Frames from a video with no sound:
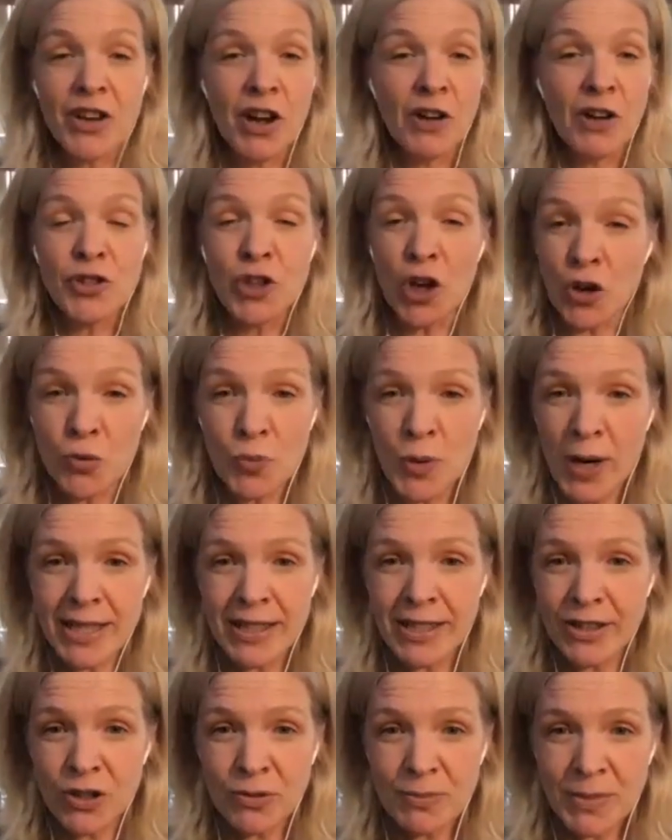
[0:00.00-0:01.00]
don't
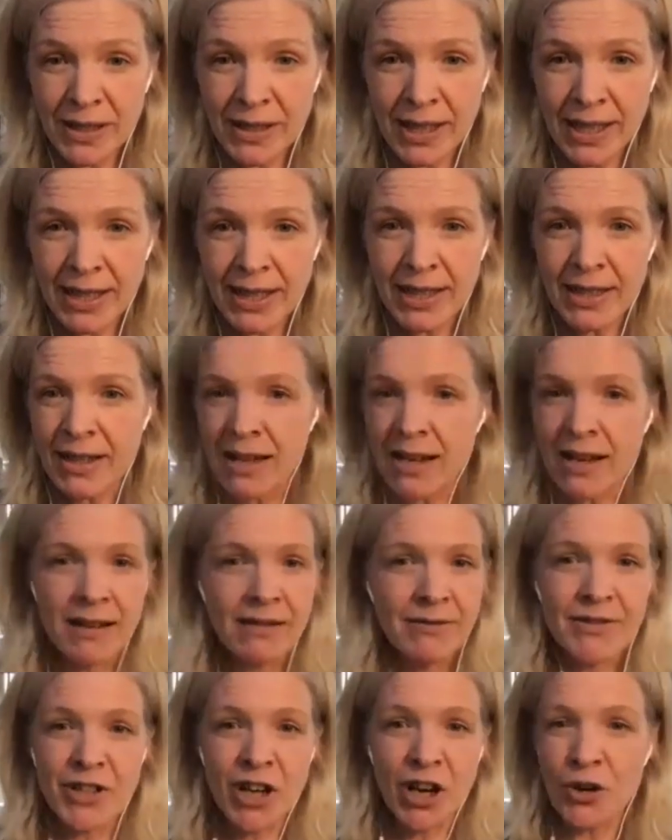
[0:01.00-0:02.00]
waste your money
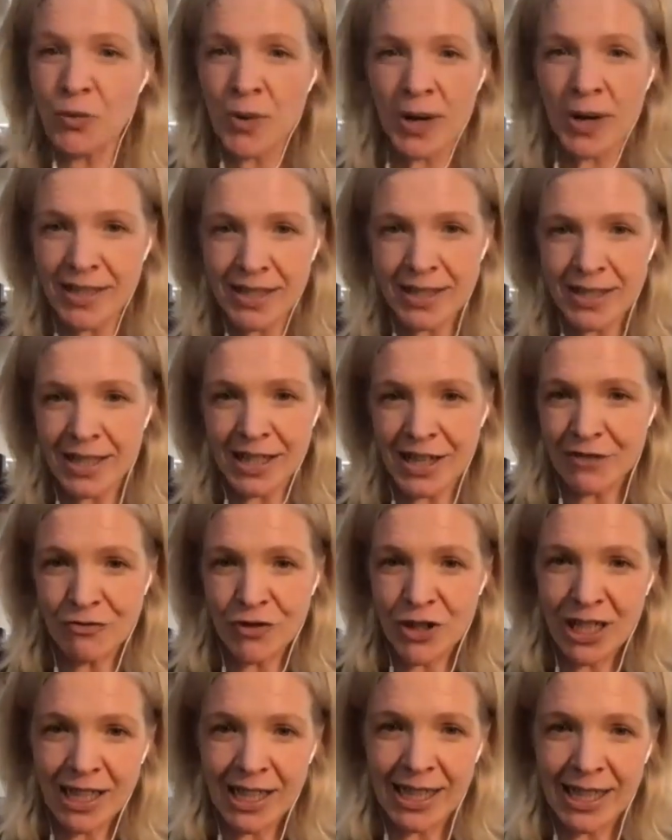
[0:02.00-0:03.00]
don't waste it
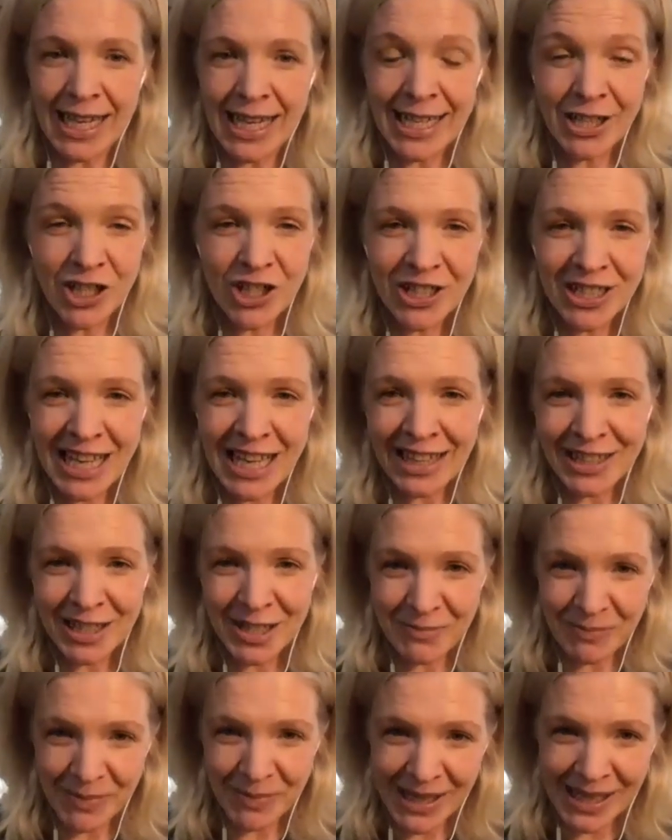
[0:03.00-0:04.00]
really it just has
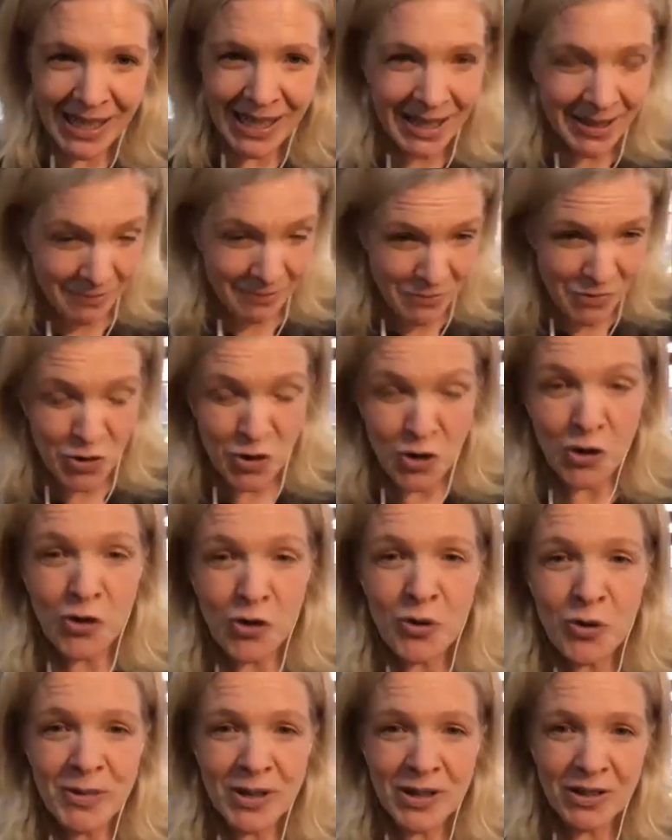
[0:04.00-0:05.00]
to be
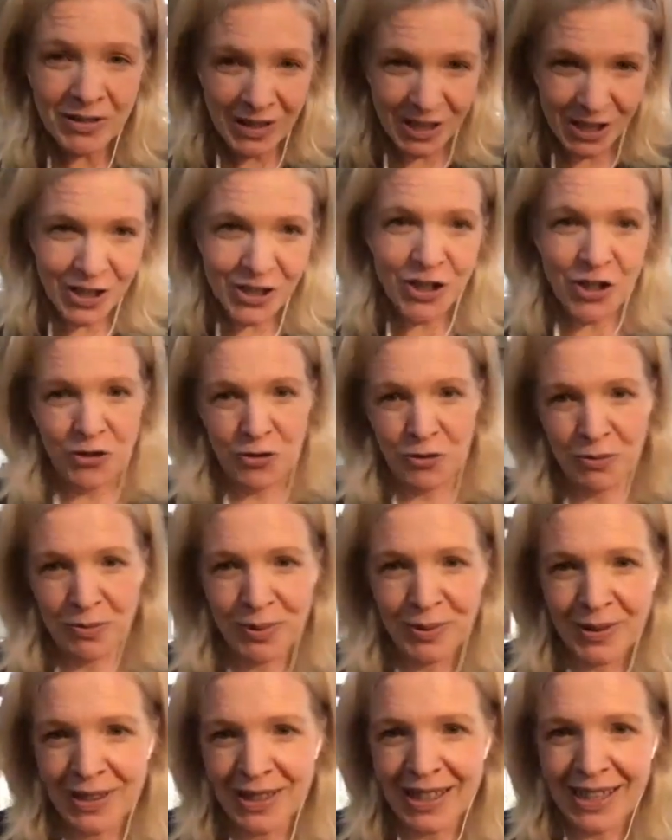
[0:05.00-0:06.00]
normal soap
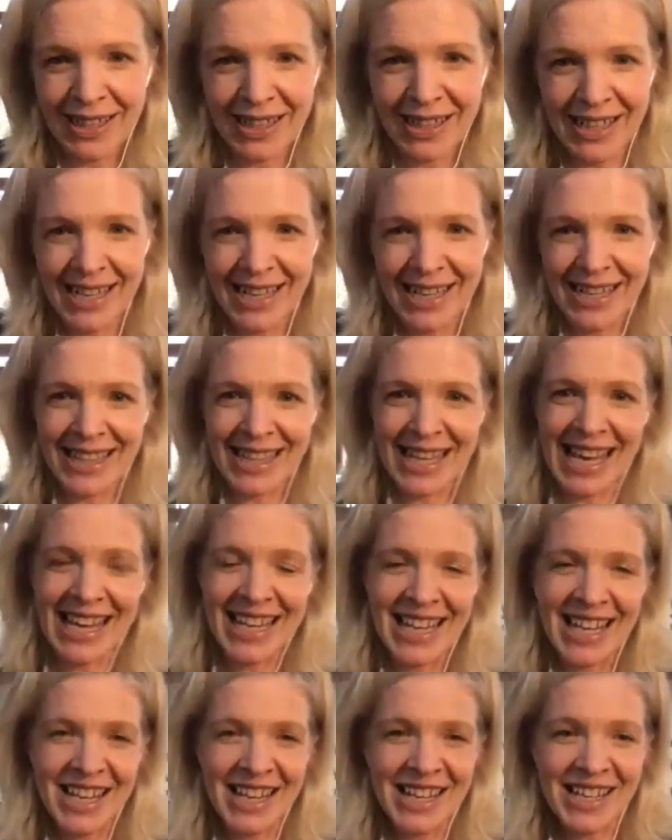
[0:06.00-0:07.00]
like
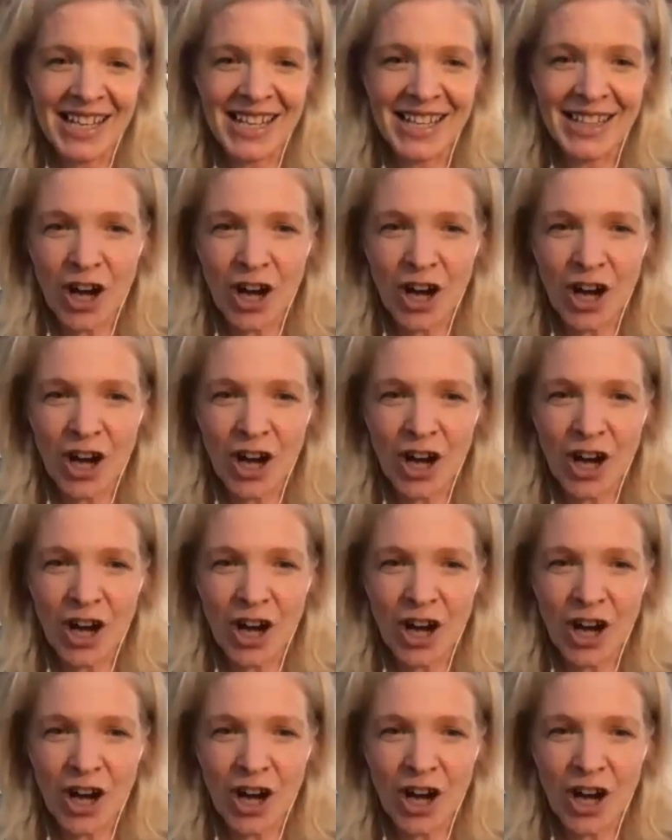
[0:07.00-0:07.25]
uh,